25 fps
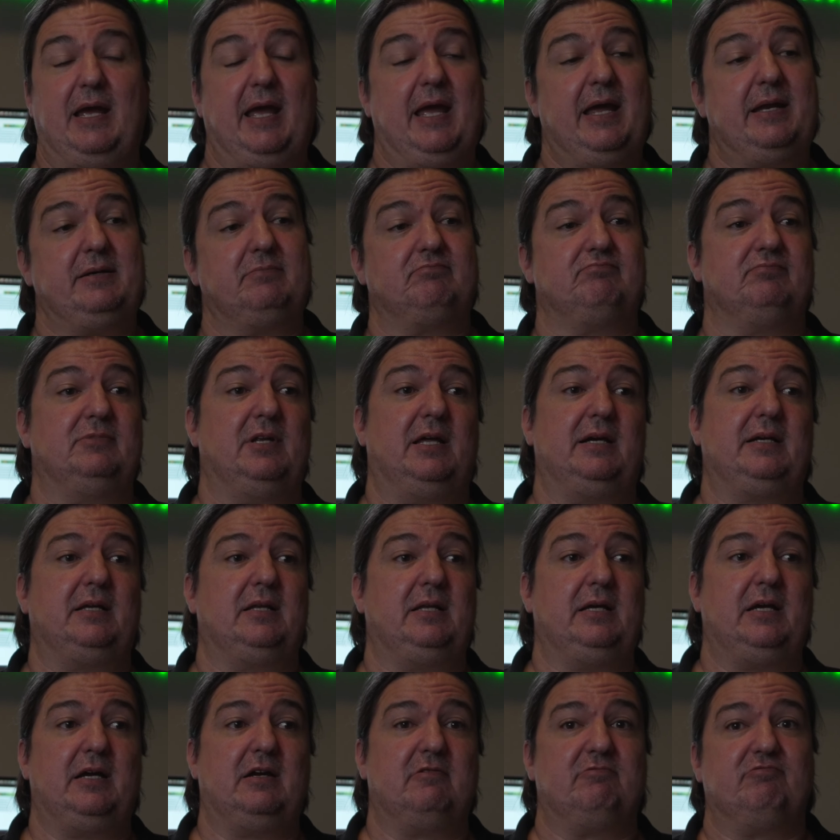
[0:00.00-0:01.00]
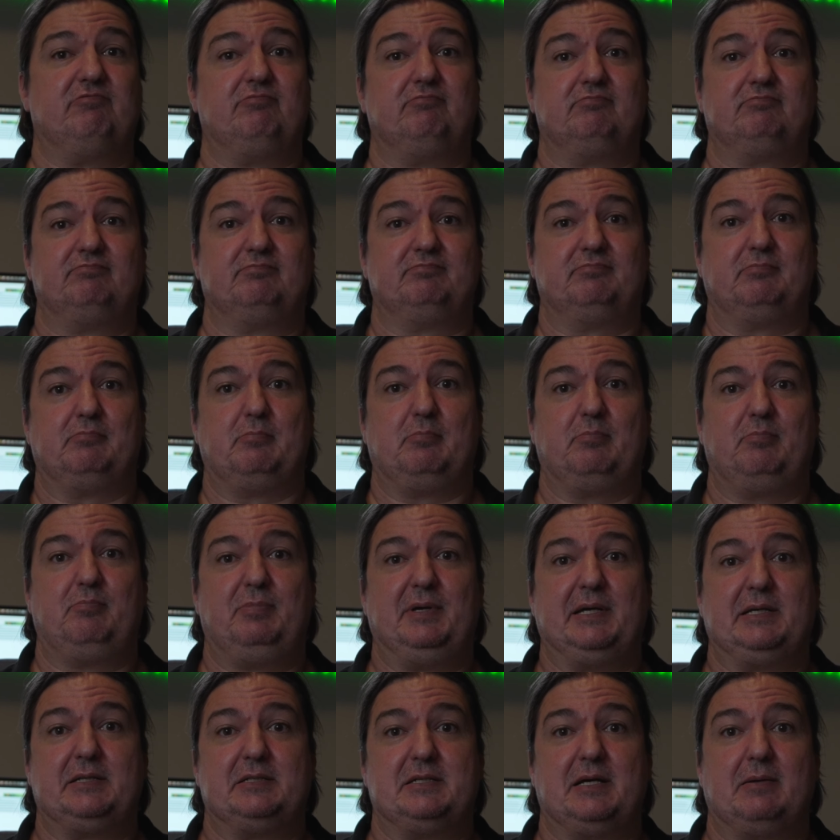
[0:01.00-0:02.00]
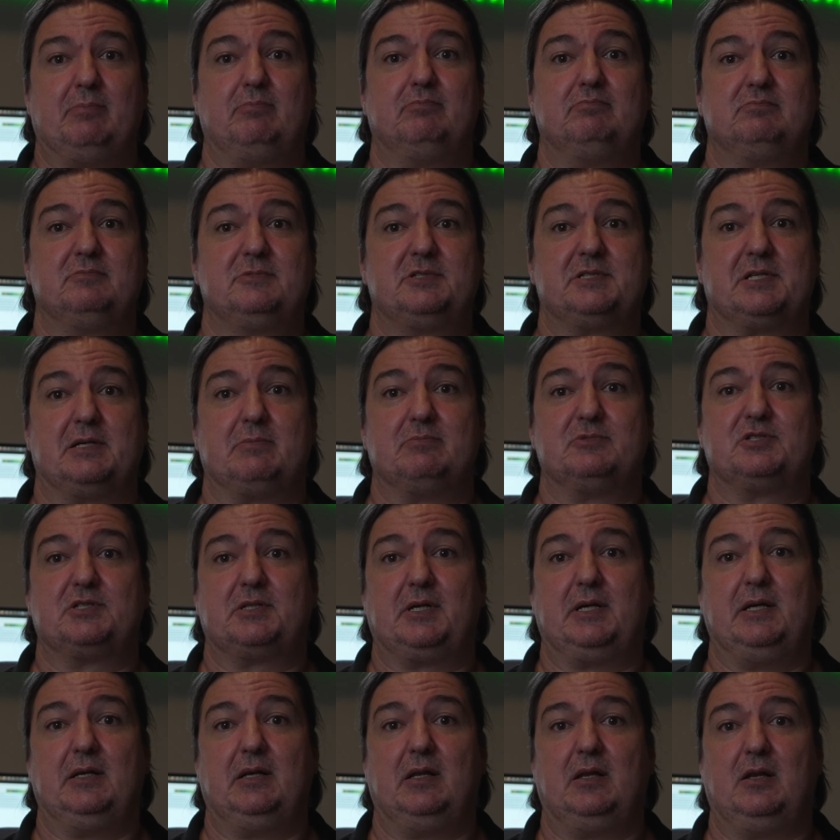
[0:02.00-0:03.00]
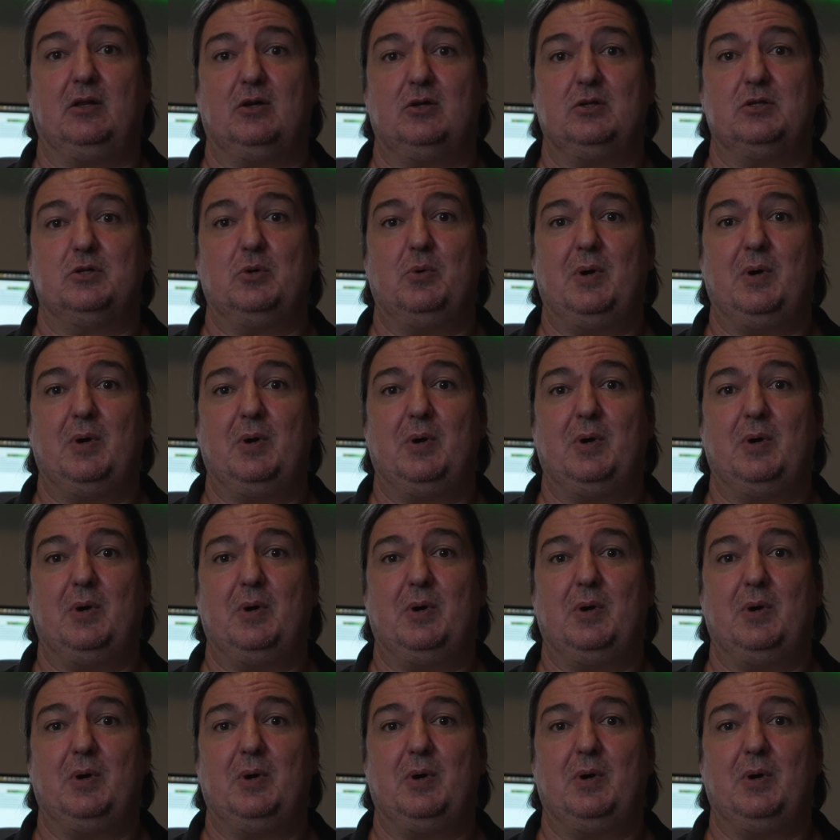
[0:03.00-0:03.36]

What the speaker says: and luckily I've picked up some skill along the